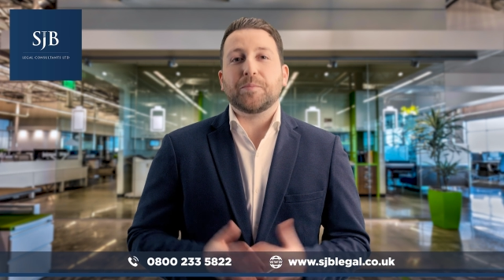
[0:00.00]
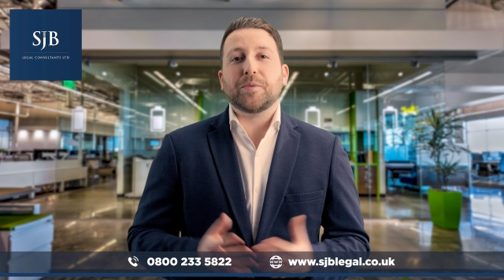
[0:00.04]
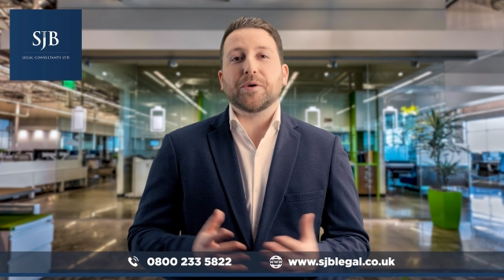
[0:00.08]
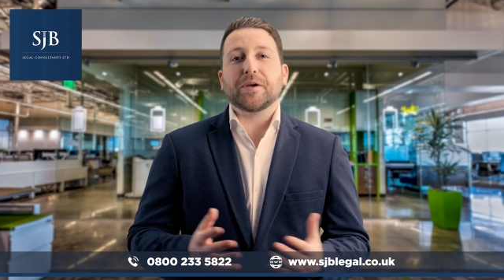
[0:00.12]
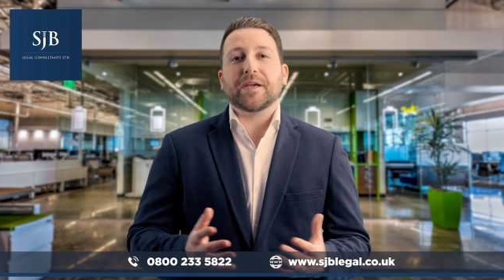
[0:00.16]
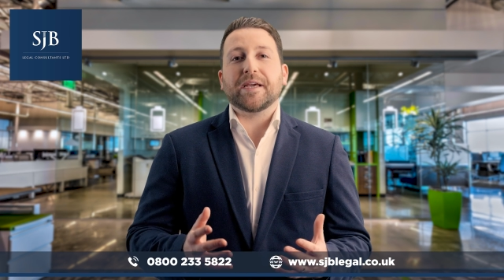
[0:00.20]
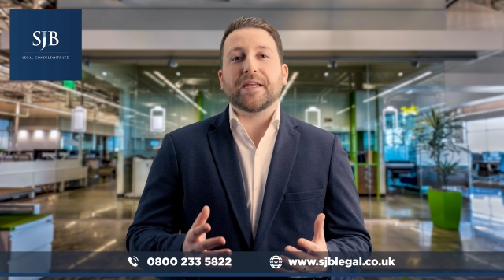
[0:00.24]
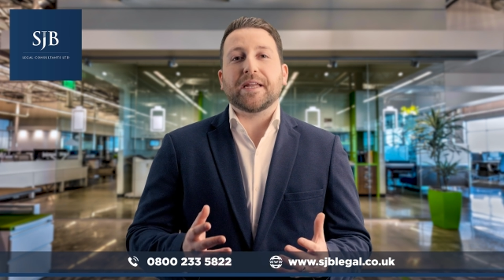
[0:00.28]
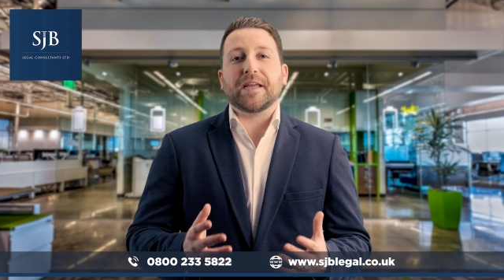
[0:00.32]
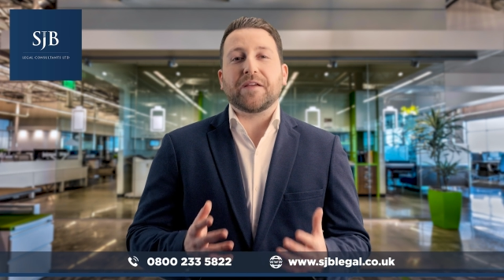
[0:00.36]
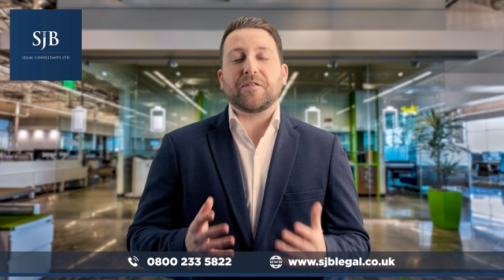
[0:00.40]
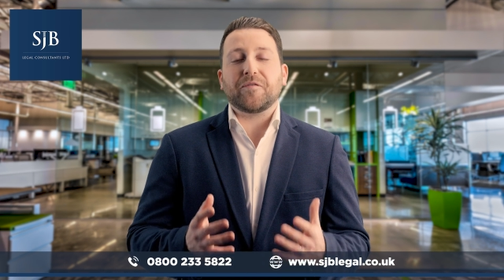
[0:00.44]

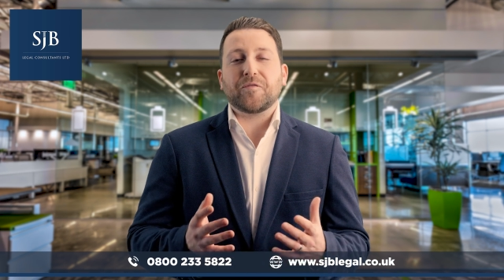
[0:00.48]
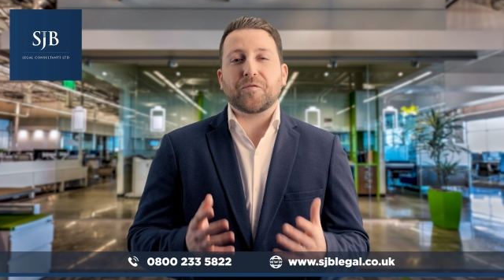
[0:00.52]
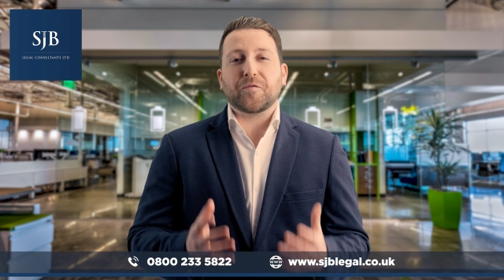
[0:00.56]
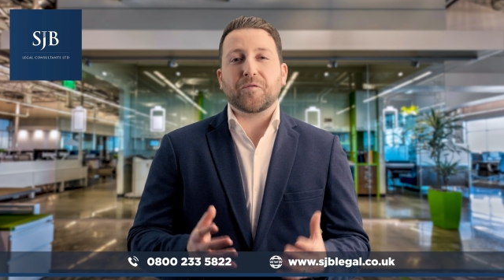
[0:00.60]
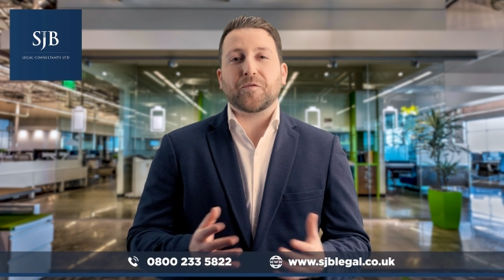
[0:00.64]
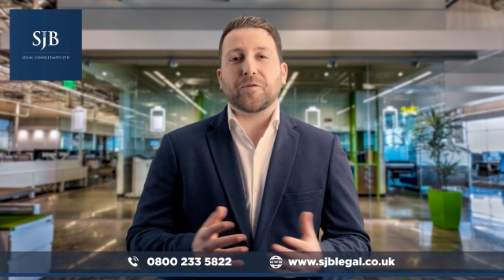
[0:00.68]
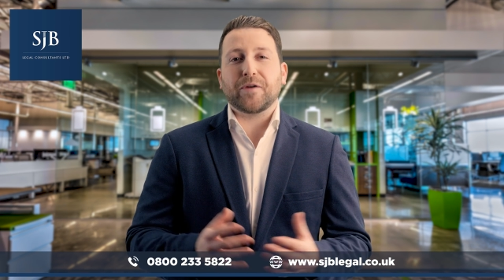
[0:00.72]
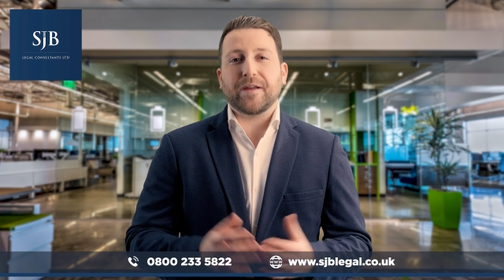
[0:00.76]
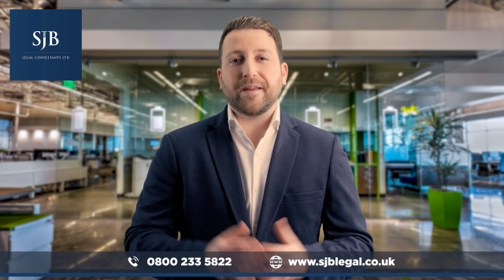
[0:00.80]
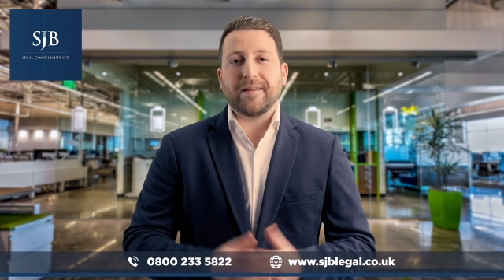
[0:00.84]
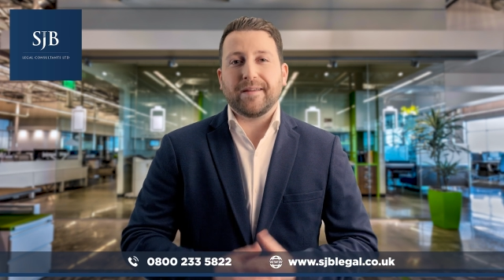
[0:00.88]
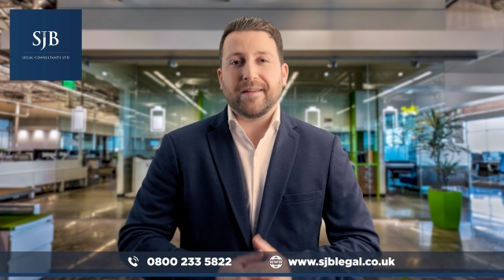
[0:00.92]
book in a
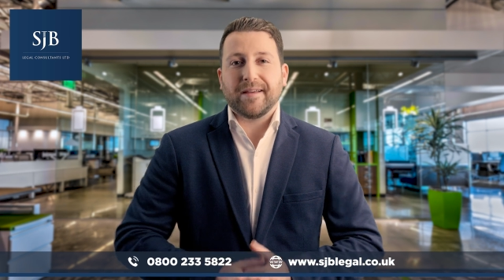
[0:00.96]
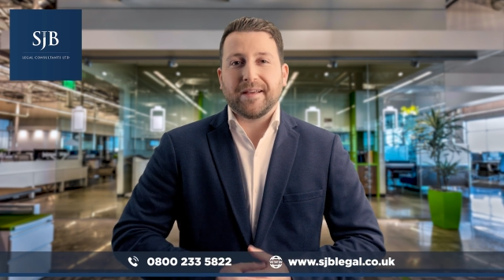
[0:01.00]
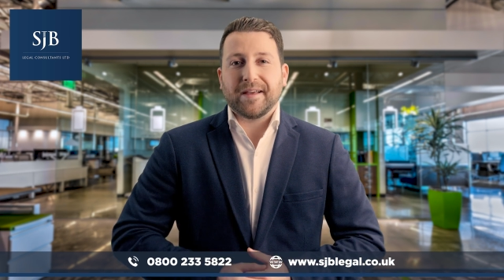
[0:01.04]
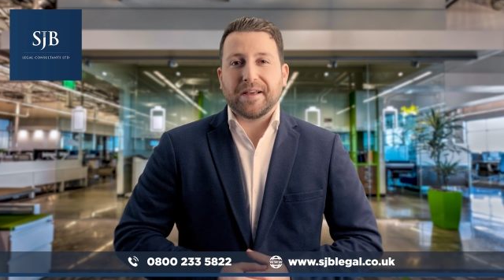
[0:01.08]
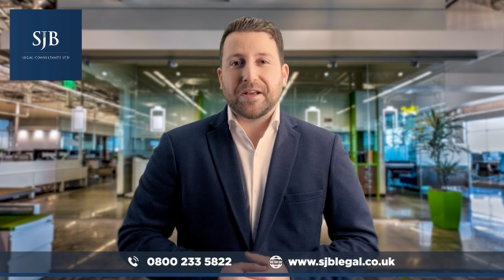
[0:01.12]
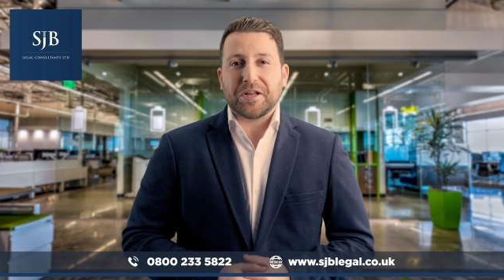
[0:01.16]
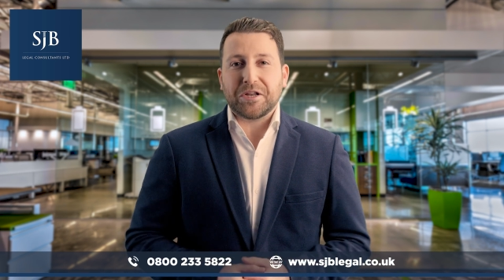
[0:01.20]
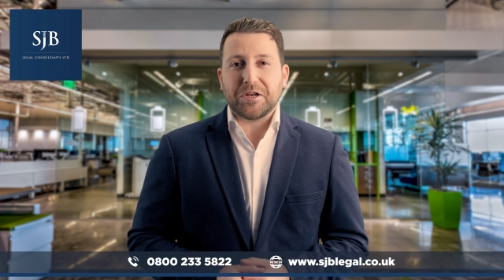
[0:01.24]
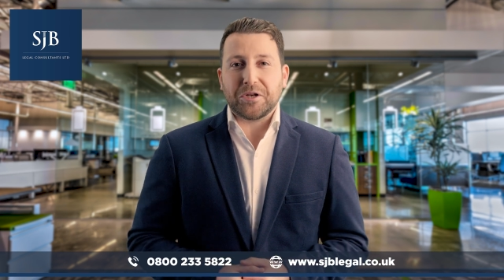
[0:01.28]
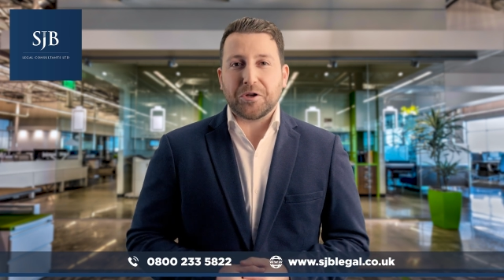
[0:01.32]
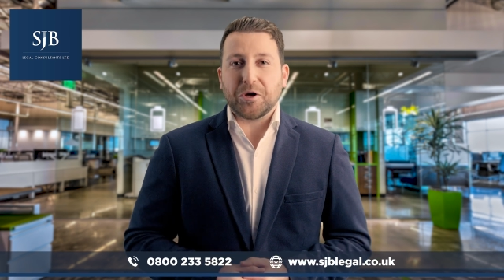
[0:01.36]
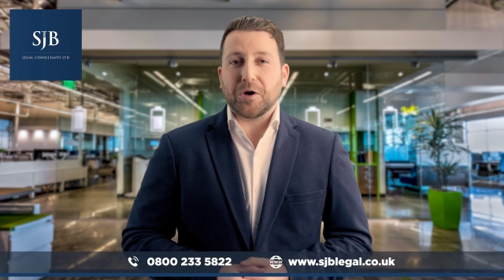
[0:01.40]
free,
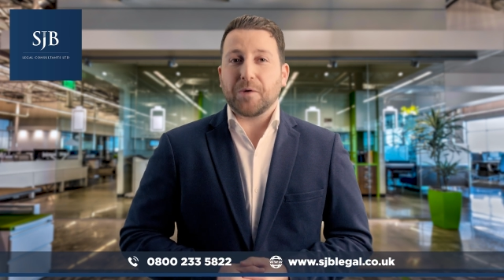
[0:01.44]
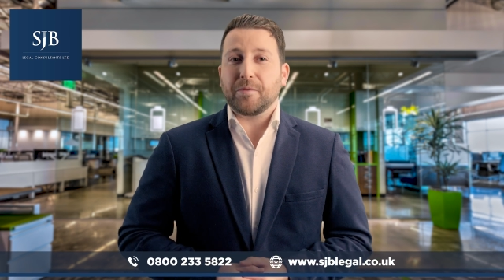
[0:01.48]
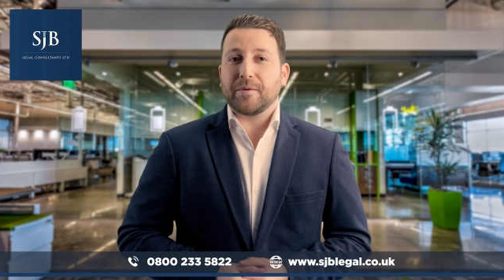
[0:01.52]
no